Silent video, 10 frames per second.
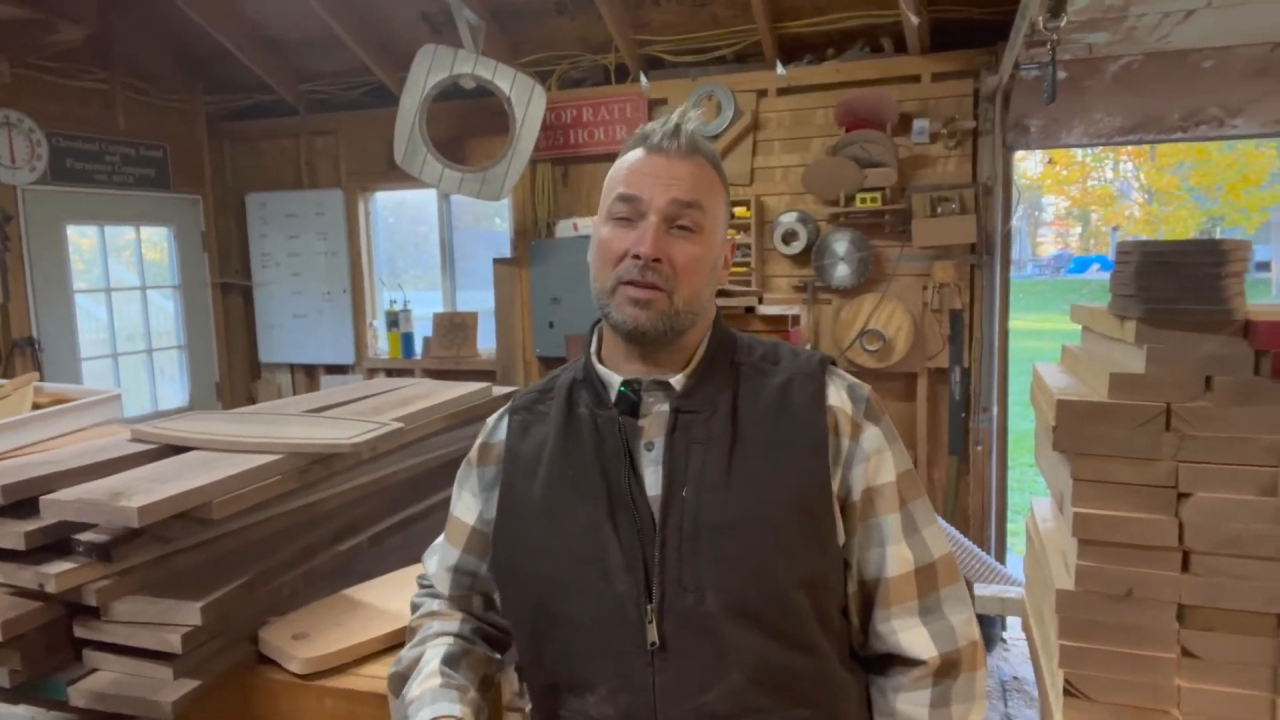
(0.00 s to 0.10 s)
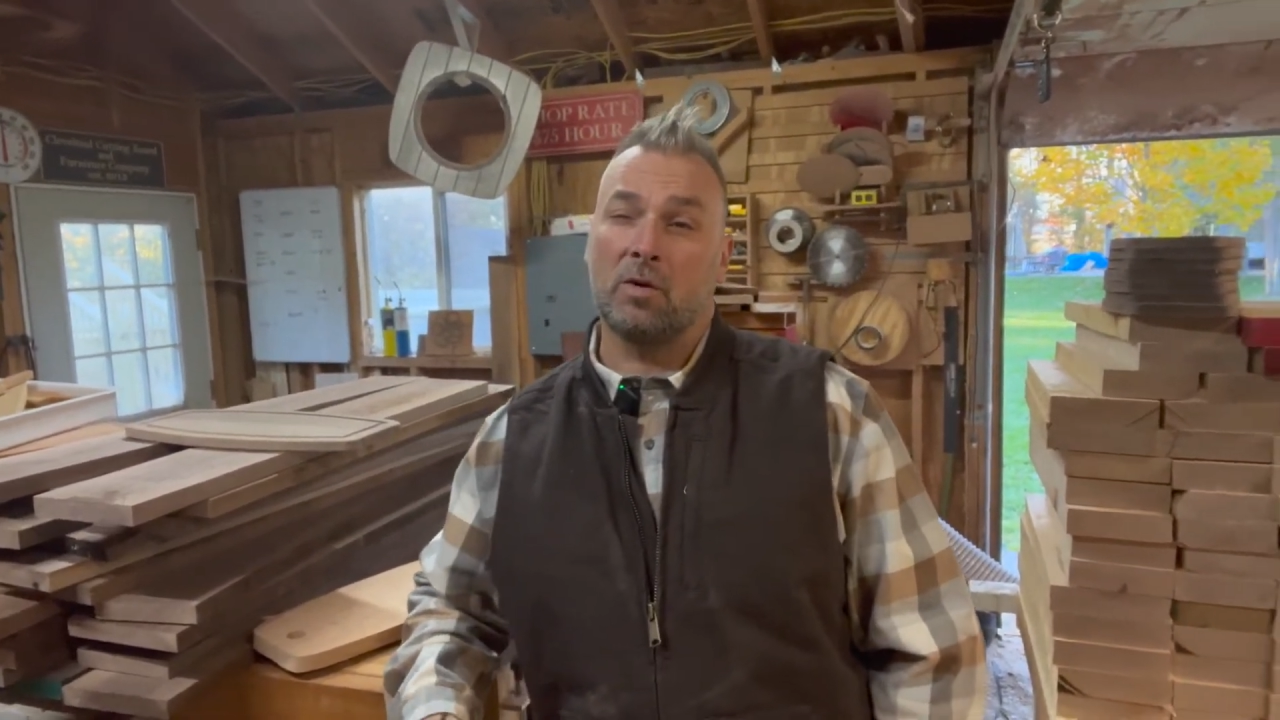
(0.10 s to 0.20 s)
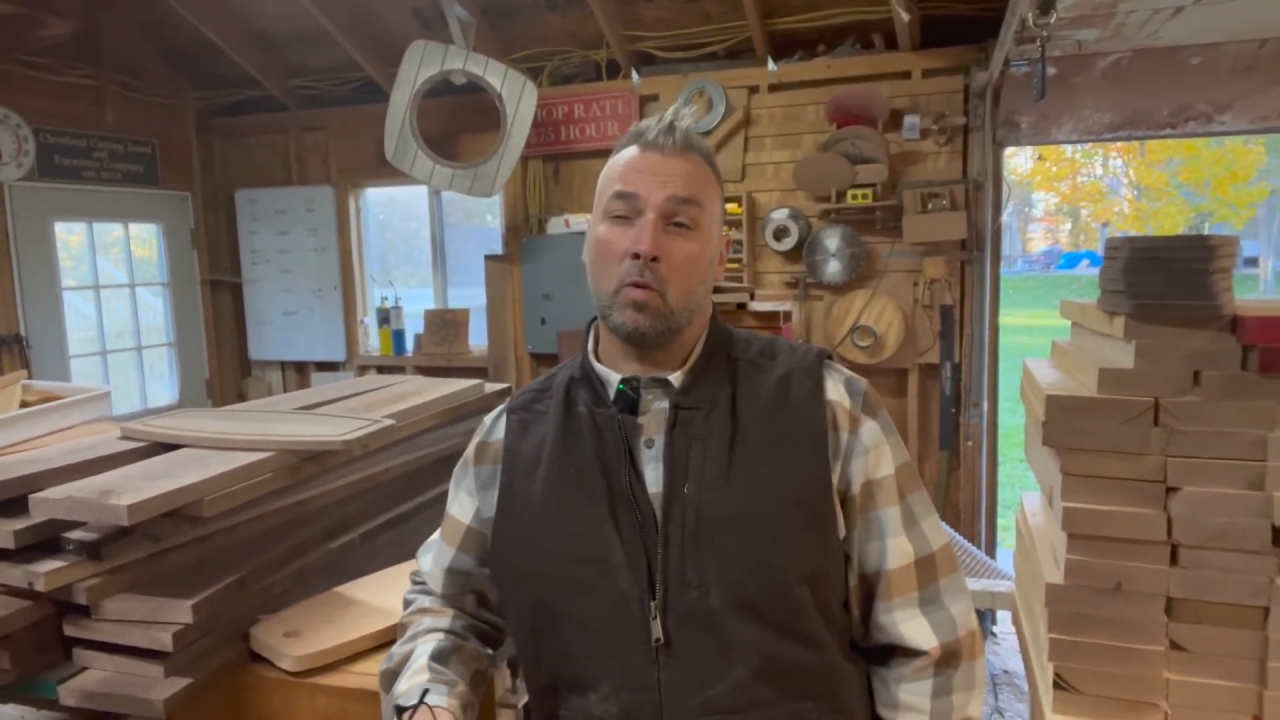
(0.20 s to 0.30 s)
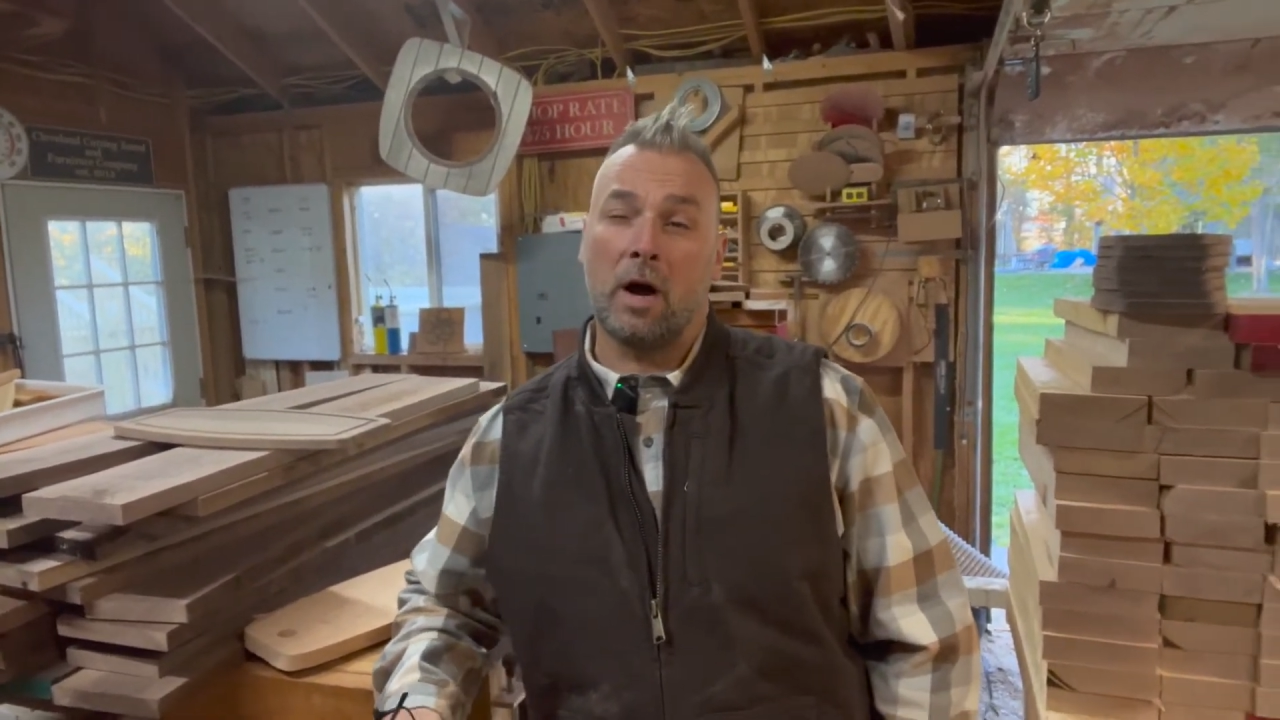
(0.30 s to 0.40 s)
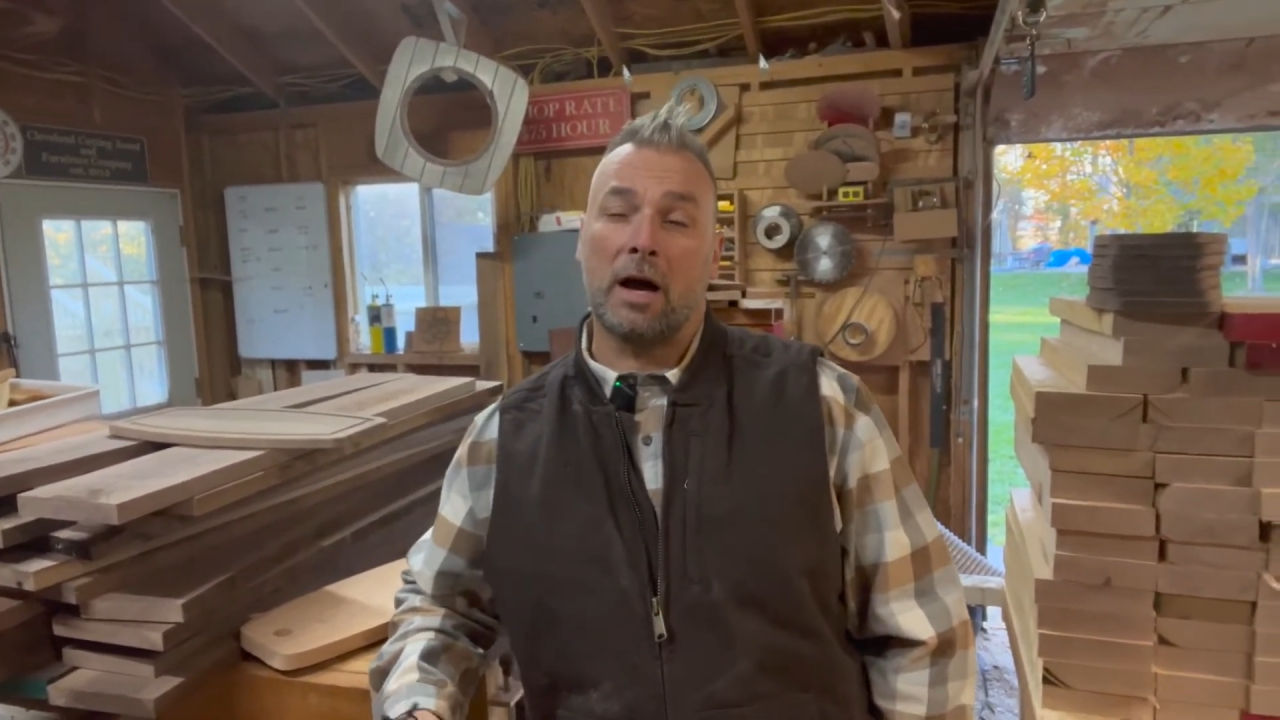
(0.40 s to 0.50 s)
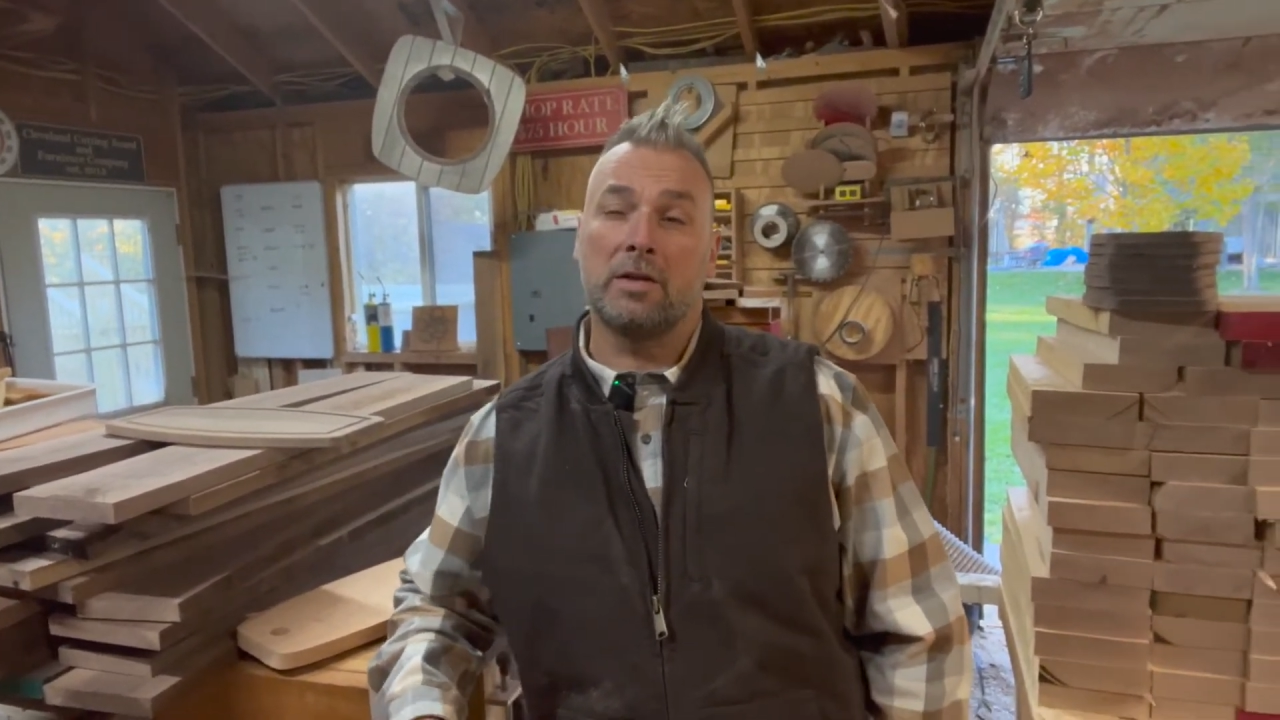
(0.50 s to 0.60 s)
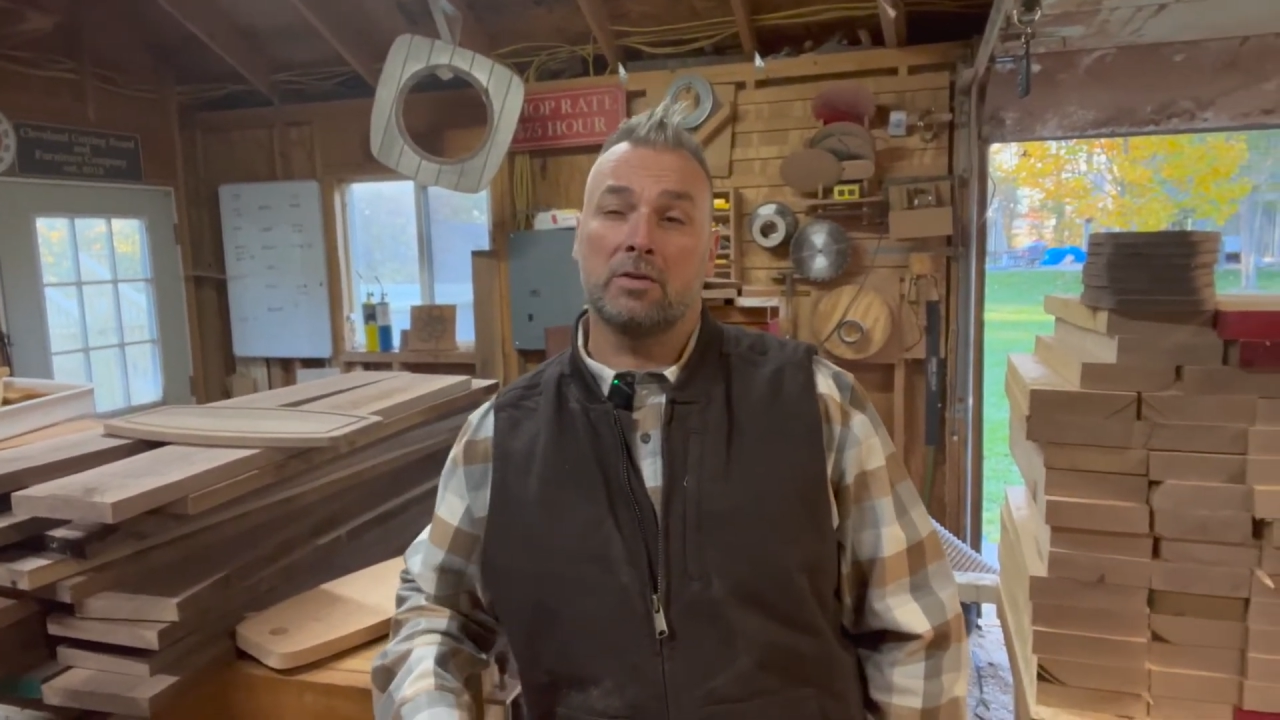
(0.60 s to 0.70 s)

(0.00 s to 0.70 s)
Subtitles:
that are wide,